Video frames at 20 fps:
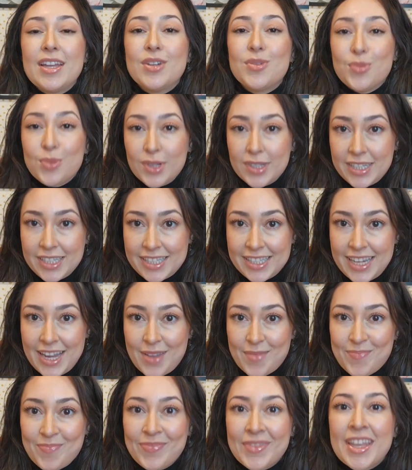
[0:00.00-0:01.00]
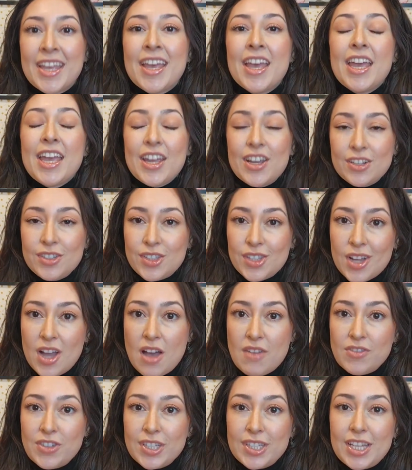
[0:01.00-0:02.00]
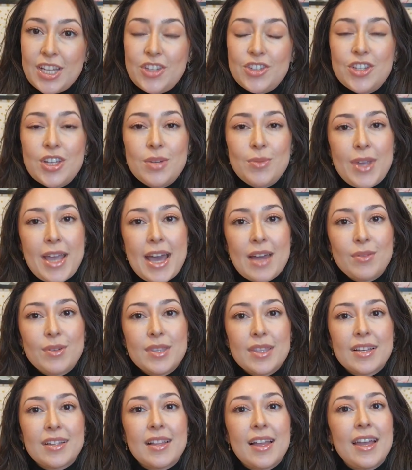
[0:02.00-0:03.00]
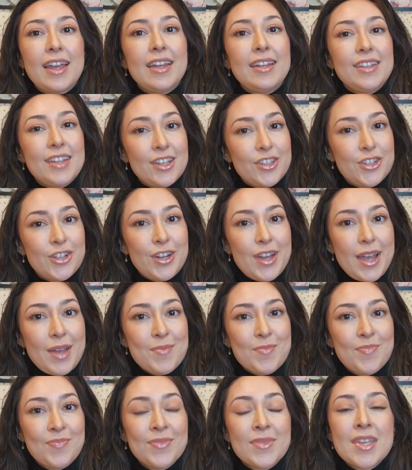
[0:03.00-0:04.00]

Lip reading: in real estate. Here's the conversation we had with a client yesterday.